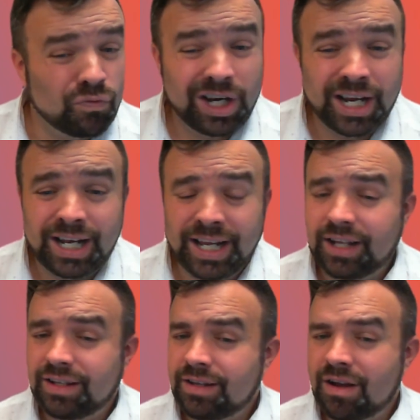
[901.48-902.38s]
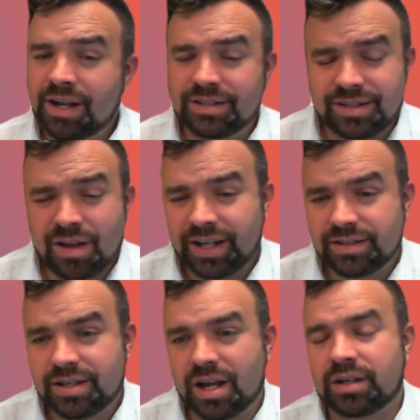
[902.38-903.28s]
really nice
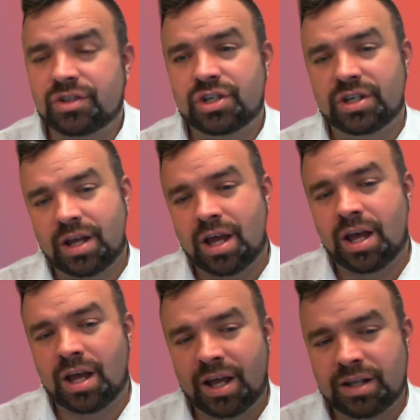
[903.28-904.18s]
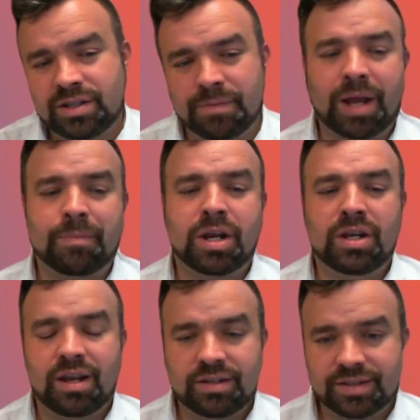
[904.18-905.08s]
light touch to become a
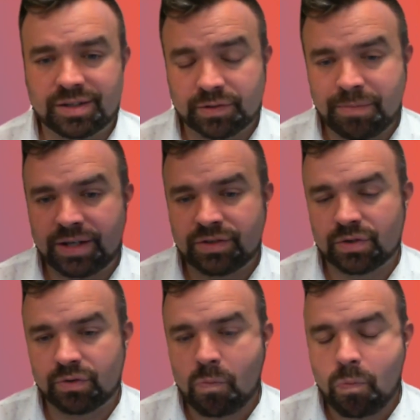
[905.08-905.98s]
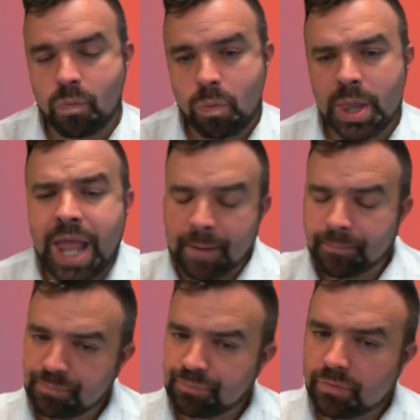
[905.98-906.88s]
learning skills mentor. Now,
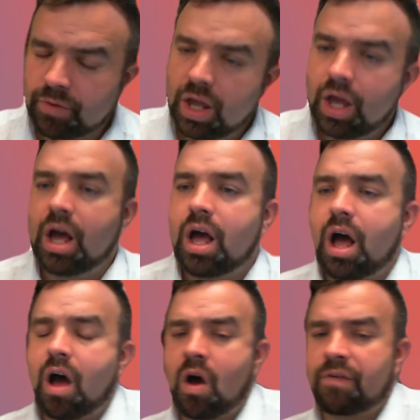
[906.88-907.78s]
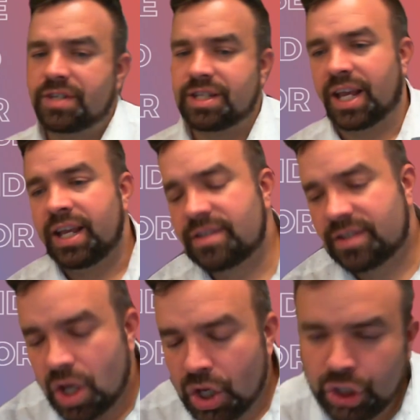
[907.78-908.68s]
after
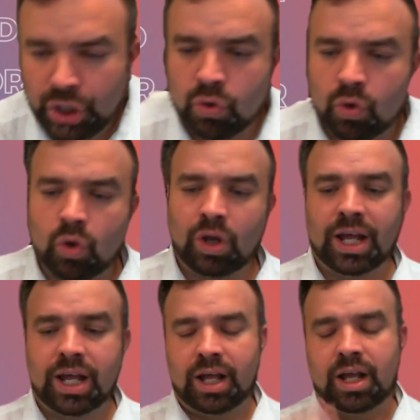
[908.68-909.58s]
this, you'll